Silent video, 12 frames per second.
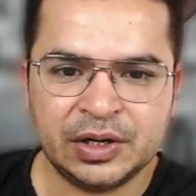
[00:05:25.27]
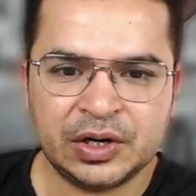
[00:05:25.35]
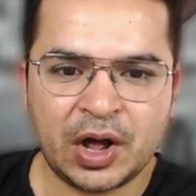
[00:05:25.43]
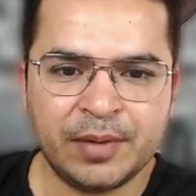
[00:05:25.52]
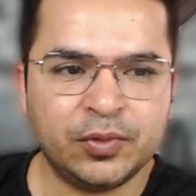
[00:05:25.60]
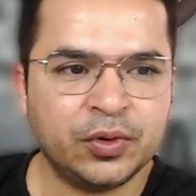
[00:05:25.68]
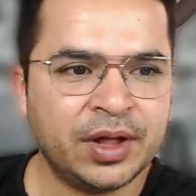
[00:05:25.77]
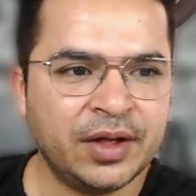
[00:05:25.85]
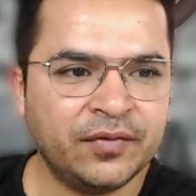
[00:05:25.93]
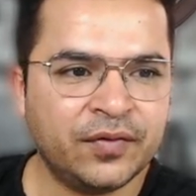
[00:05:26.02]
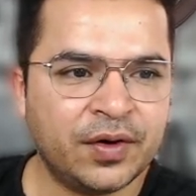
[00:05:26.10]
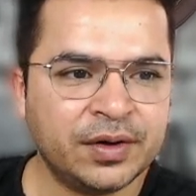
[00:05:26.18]
Now I'm
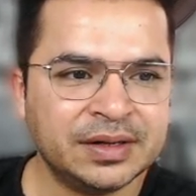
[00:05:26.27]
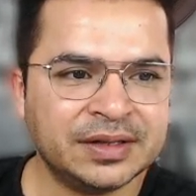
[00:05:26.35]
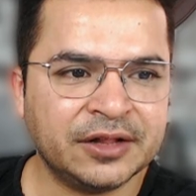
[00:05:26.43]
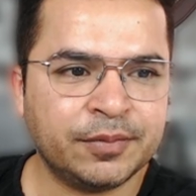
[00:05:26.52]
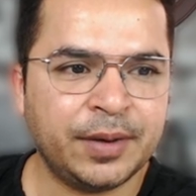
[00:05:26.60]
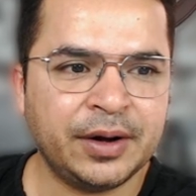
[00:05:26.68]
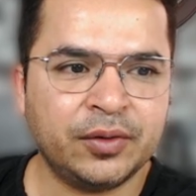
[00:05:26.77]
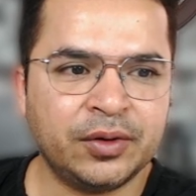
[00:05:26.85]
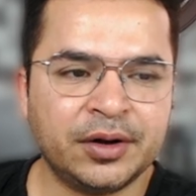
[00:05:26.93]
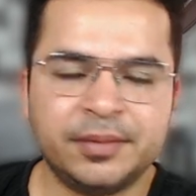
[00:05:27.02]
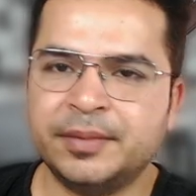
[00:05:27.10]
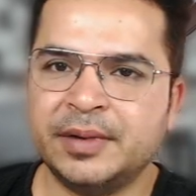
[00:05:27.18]
looking for this
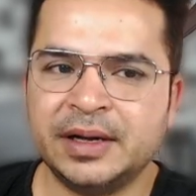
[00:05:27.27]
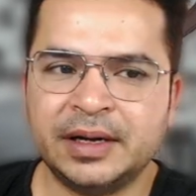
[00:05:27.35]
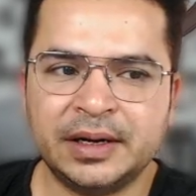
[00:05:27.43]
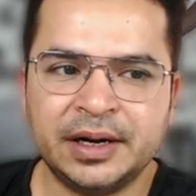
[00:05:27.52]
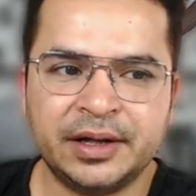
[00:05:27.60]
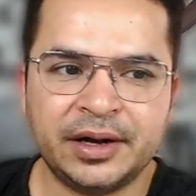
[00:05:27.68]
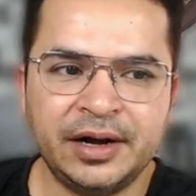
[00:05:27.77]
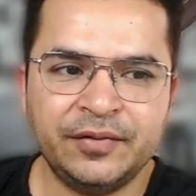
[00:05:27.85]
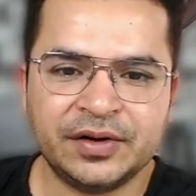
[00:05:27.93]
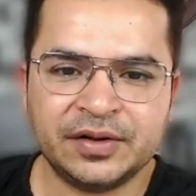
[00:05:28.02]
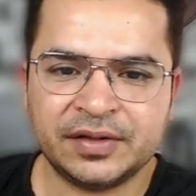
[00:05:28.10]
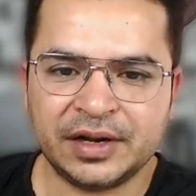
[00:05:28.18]
particular click, right,
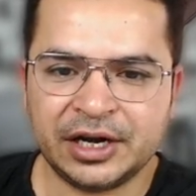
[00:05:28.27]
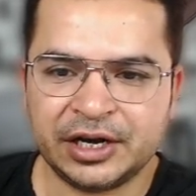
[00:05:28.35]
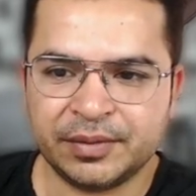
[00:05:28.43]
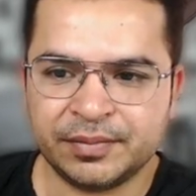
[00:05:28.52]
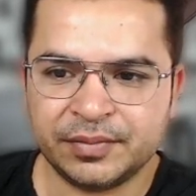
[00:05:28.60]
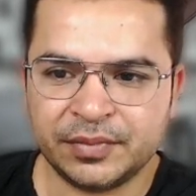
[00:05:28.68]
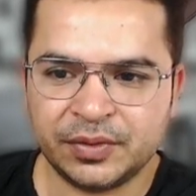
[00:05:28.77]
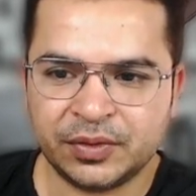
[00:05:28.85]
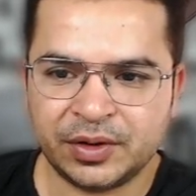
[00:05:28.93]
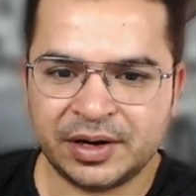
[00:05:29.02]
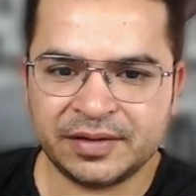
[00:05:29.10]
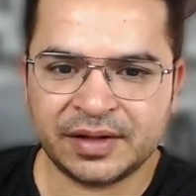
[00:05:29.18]
which is Selenium.
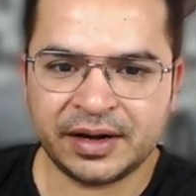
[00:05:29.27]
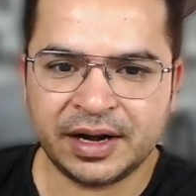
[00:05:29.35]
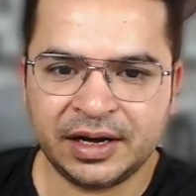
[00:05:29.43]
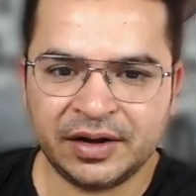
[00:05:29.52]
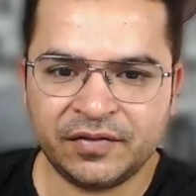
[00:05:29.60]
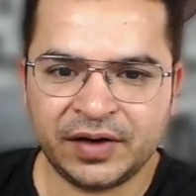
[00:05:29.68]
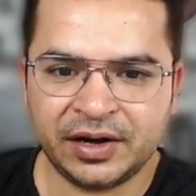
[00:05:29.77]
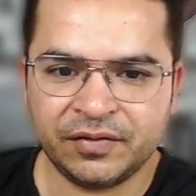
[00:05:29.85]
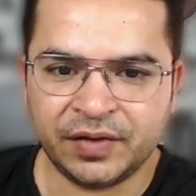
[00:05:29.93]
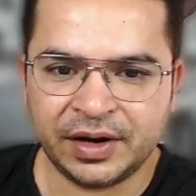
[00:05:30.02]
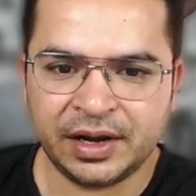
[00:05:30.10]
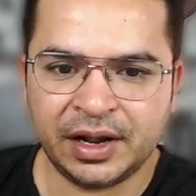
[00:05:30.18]
So it has identified
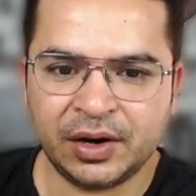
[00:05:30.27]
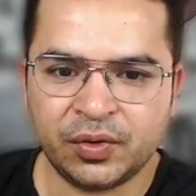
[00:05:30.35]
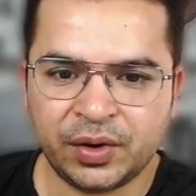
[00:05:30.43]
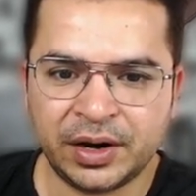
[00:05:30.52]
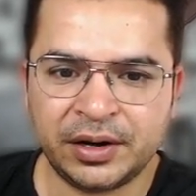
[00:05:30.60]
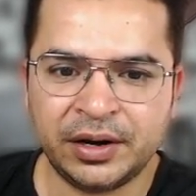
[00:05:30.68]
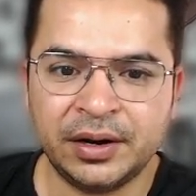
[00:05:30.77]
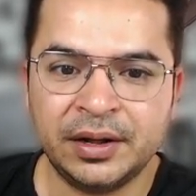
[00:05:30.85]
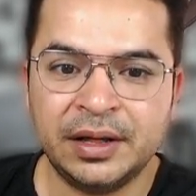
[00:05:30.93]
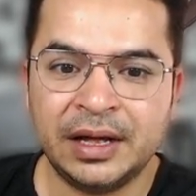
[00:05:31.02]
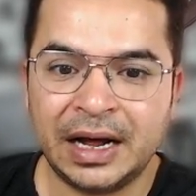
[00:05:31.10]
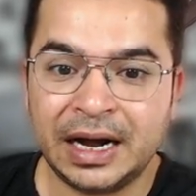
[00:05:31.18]
waiting, located,
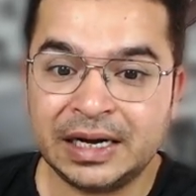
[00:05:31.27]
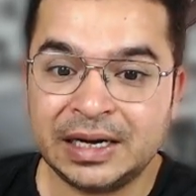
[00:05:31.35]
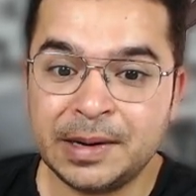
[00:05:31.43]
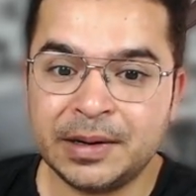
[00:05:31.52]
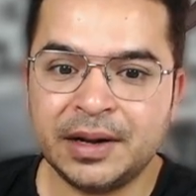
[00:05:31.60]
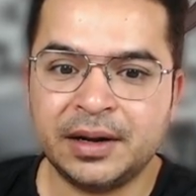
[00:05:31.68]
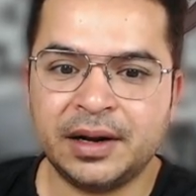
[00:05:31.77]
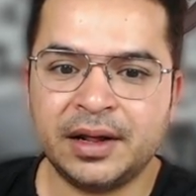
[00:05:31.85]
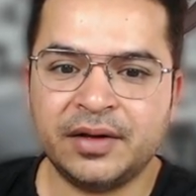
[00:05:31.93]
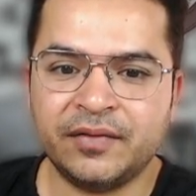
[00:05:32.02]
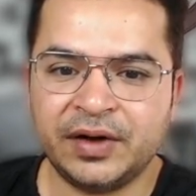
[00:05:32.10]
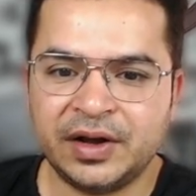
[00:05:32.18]
attempting
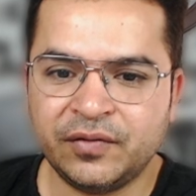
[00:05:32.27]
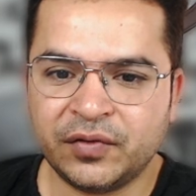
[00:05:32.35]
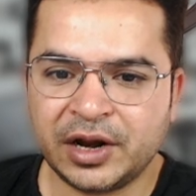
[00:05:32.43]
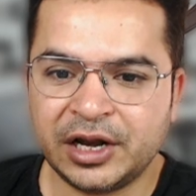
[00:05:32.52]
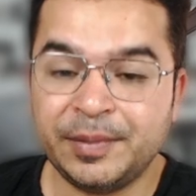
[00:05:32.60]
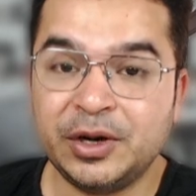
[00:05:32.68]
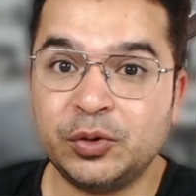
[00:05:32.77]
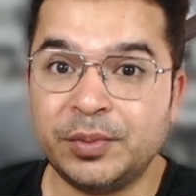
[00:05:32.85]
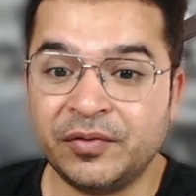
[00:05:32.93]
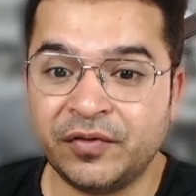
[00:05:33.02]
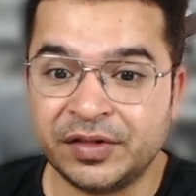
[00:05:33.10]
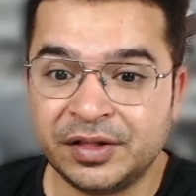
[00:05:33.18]
click, waiting for element to be
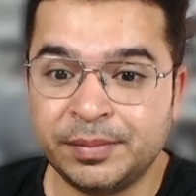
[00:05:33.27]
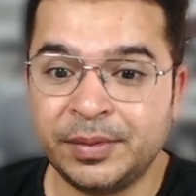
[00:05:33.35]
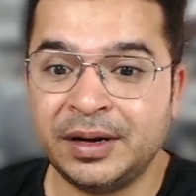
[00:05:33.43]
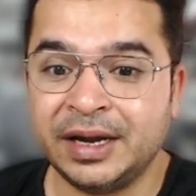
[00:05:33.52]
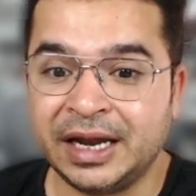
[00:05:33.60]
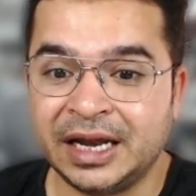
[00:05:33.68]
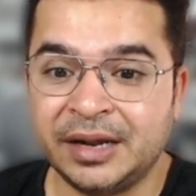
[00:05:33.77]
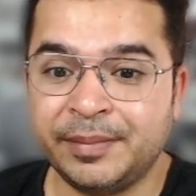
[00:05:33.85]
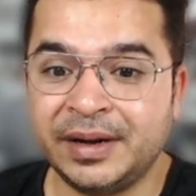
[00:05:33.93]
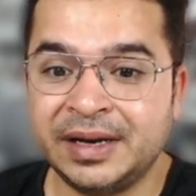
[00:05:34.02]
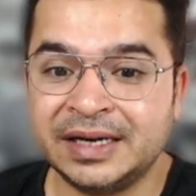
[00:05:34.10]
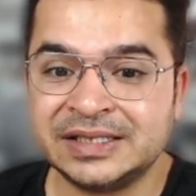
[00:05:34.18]
visible,
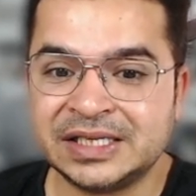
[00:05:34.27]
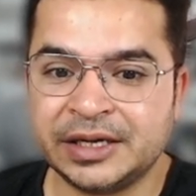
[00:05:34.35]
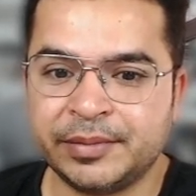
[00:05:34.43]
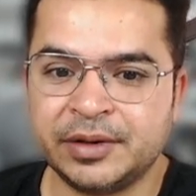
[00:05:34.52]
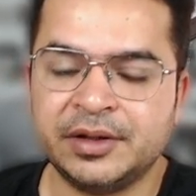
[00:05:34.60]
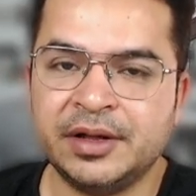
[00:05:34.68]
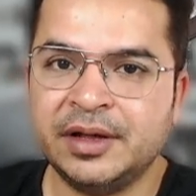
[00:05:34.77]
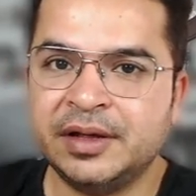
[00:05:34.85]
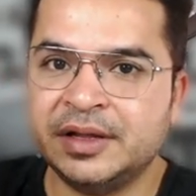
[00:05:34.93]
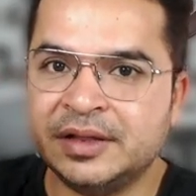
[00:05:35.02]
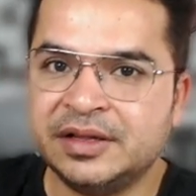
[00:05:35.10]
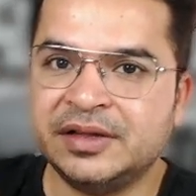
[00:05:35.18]
enabled and stable.
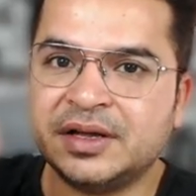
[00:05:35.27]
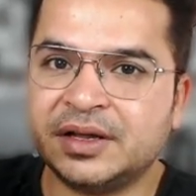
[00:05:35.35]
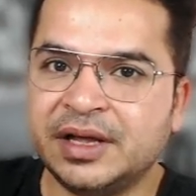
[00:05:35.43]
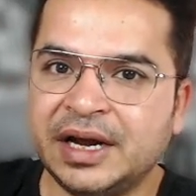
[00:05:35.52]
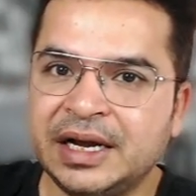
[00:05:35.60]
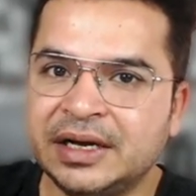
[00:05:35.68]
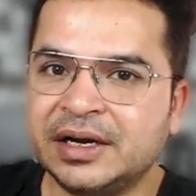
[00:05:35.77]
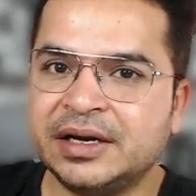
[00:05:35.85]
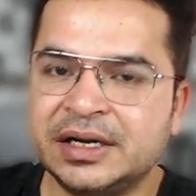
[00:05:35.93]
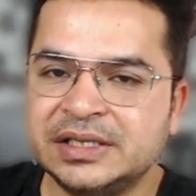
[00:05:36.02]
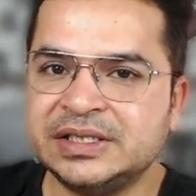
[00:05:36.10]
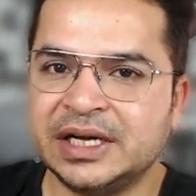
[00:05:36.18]
These are the
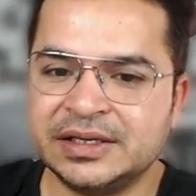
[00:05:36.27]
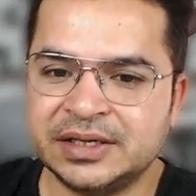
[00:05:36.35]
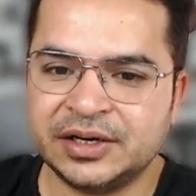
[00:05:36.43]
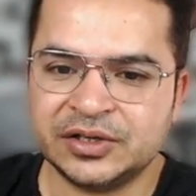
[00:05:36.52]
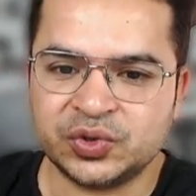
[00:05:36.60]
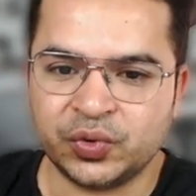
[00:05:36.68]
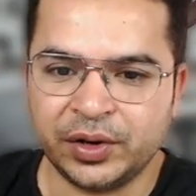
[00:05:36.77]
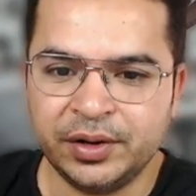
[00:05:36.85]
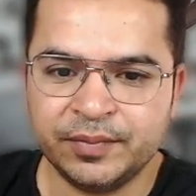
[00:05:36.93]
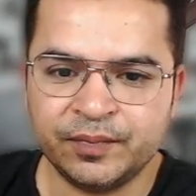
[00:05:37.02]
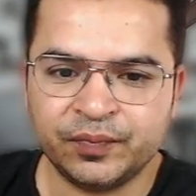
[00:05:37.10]
internal checks it is doing.